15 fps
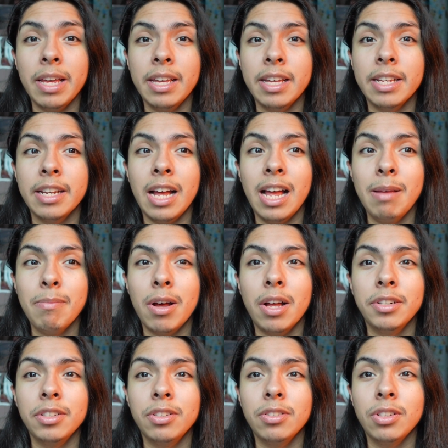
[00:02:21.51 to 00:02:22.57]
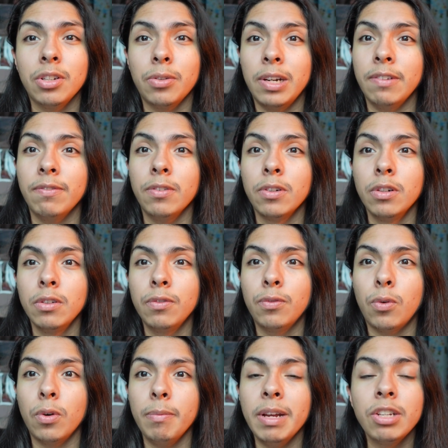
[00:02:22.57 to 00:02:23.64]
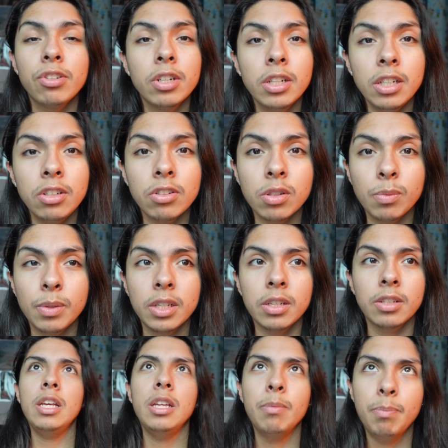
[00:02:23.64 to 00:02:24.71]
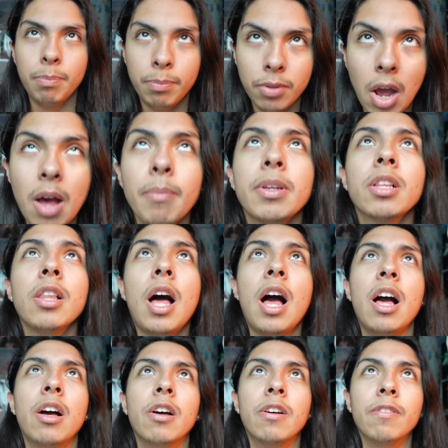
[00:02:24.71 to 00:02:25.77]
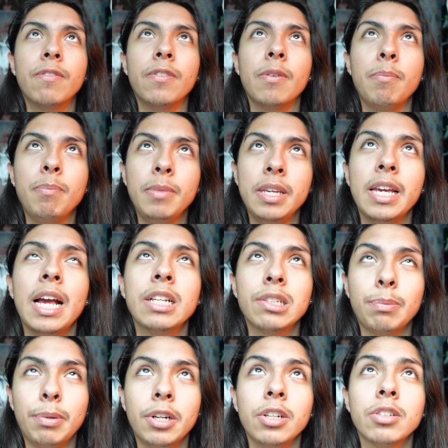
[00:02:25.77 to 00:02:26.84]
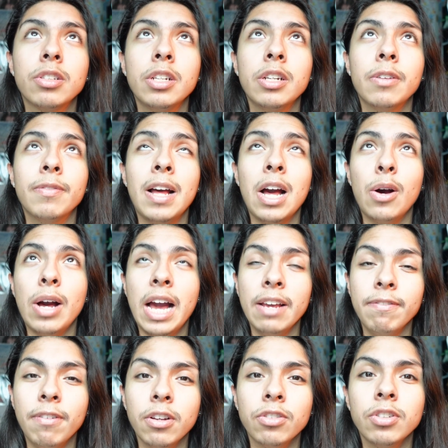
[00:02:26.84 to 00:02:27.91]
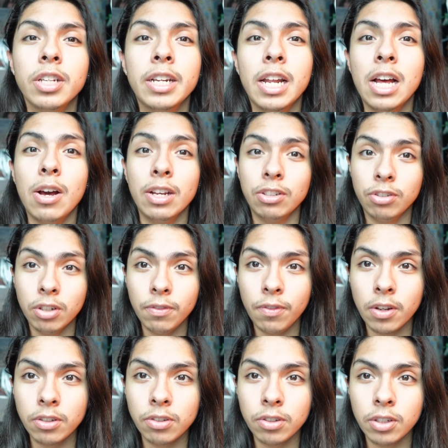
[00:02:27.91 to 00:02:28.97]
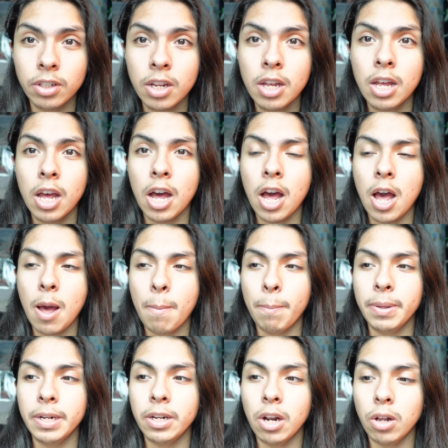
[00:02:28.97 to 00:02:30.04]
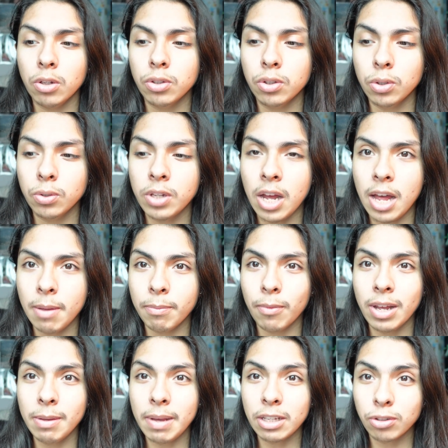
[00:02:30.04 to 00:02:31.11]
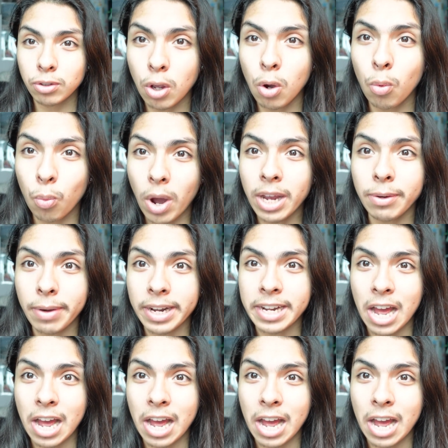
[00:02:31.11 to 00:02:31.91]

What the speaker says: and I'm honestly grateful for my journey just because it taught me a lot of me as a person, of how I function and how I should function, but it also taught, why am I so white right